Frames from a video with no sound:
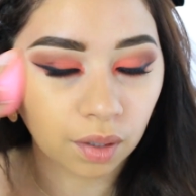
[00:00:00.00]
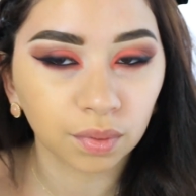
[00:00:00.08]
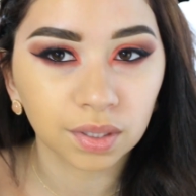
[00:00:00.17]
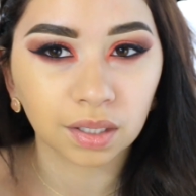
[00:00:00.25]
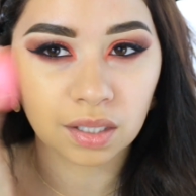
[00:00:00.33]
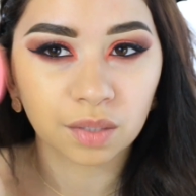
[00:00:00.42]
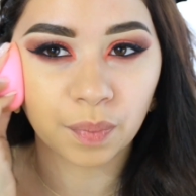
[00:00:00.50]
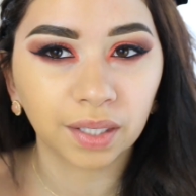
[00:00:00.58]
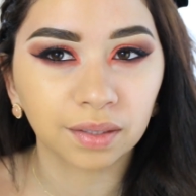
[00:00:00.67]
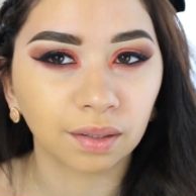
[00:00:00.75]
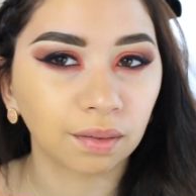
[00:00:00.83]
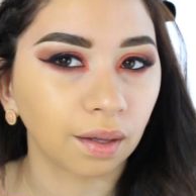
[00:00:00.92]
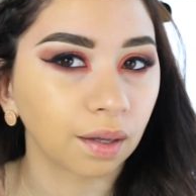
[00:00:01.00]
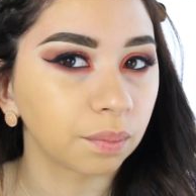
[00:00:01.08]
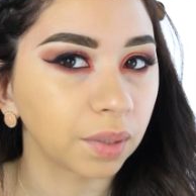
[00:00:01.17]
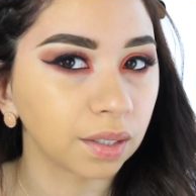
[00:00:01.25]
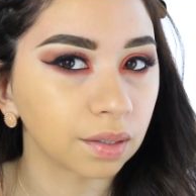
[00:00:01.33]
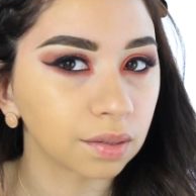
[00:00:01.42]
I wasn't expecting
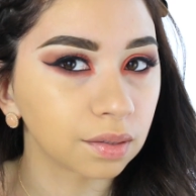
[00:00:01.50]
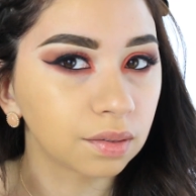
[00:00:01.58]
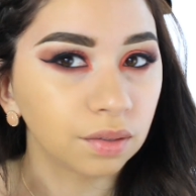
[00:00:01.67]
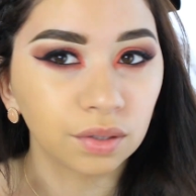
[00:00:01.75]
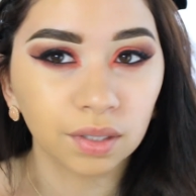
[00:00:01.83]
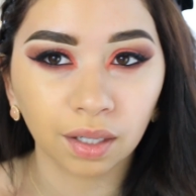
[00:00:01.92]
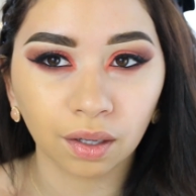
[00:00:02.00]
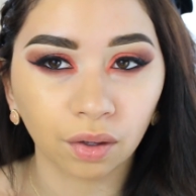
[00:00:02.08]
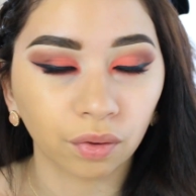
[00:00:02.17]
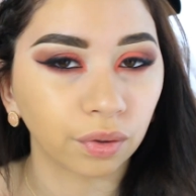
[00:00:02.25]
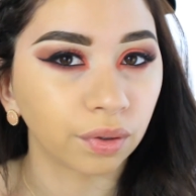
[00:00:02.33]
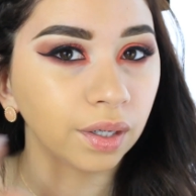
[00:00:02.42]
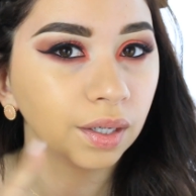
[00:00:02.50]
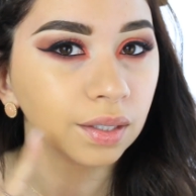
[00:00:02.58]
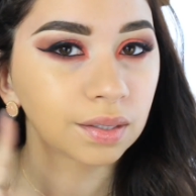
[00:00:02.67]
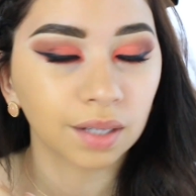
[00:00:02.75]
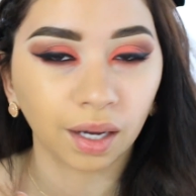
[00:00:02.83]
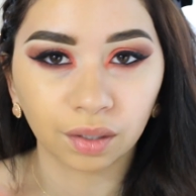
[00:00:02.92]
that, because you see how
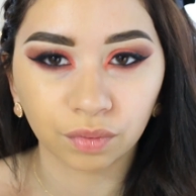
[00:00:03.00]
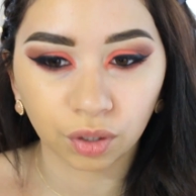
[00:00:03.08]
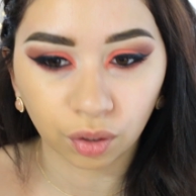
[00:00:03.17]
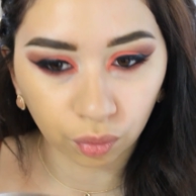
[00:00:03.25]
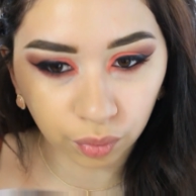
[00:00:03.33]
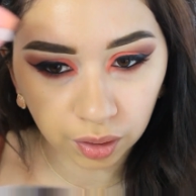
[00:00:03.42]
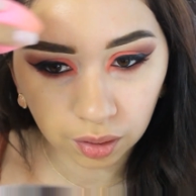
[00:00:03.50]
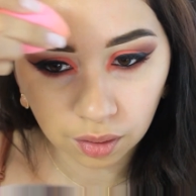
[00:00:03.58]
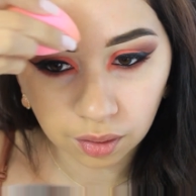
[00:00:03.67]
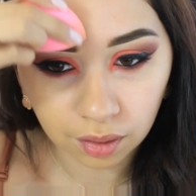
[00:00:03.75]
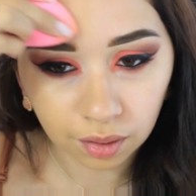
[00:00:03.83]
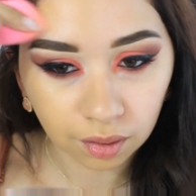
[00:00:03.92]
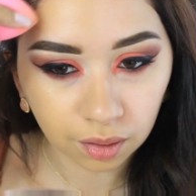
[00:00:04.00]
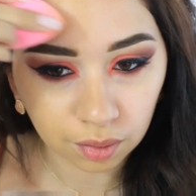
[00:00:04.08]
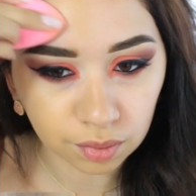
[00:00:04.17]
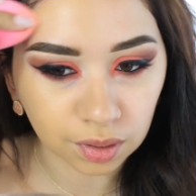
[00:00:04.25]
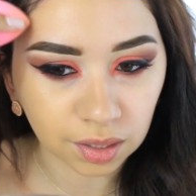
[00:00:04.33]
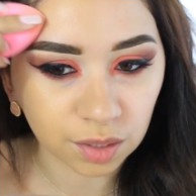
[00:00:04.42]
it's kind of glowy? I
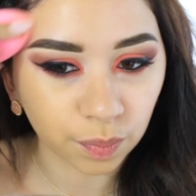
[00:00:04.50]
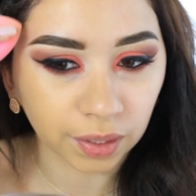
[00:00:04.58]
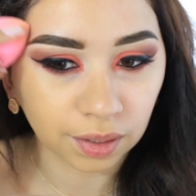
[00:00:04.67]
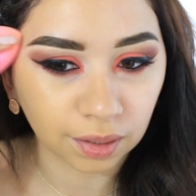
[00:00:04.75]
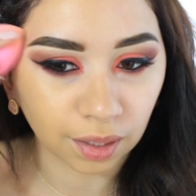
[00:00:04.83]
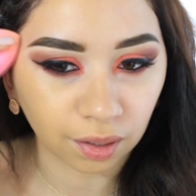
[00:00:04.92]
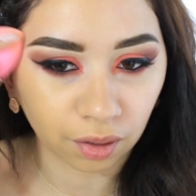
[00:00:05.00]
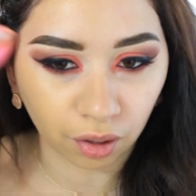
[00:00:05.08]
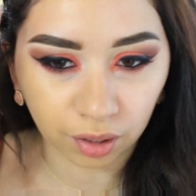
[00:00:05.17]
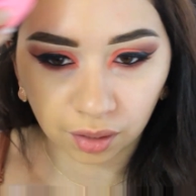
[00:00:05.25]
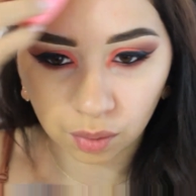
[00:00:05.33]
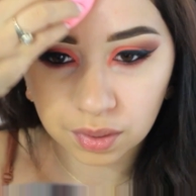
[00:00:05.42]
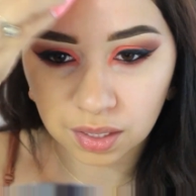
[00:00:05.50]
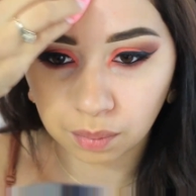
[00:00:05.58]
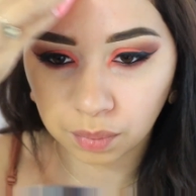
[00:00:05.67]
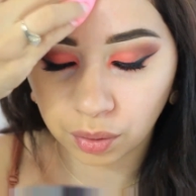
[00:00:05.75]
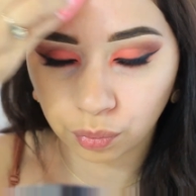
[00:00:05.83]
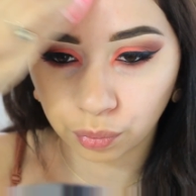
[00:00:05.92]
wasn't expecting that at all. I thought it was
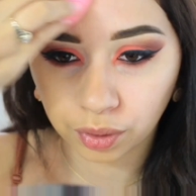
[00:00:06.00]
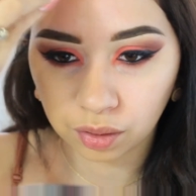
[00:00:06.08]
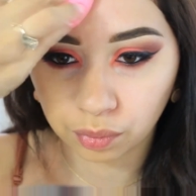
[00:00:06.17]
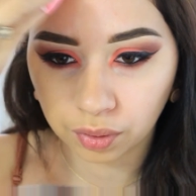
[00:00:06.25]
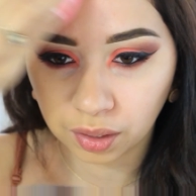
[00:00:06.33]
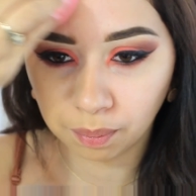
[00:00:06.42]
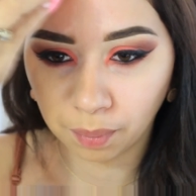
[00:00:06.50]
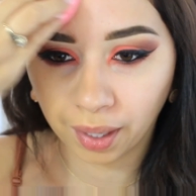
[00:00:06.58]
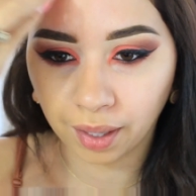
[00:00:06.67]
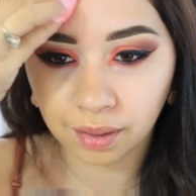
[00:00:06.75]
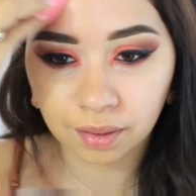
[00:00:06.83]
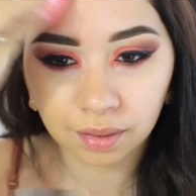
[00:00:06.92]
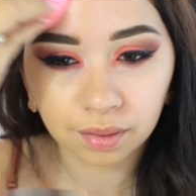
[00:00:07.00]
going to be really, really matte.